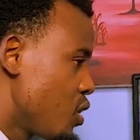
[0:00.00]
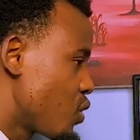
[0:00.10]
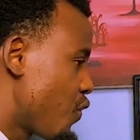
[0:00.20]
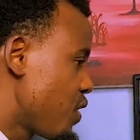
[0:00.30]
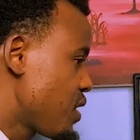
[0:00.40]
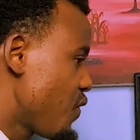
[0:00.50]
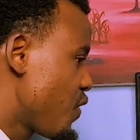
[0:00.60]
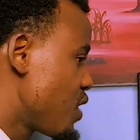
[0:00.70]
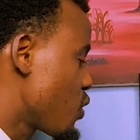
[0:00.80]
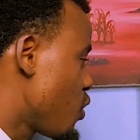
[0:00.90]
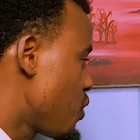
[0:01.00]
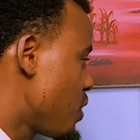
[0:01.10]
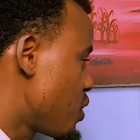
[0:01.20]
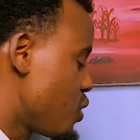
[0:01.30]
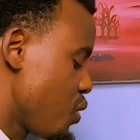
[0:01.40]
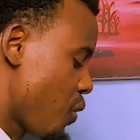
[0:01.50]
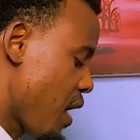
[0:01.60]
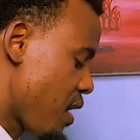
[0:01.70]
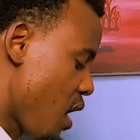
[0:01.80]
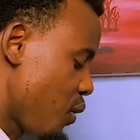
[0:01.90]
So first thing first, all you need to do
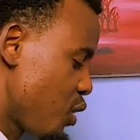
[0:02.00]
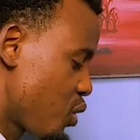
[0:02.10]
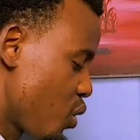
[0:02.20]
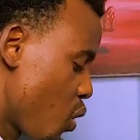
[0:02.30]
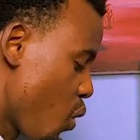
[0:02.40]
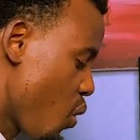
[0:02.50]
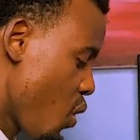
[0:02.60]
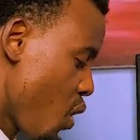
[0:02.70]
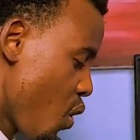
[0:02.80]
right now is to go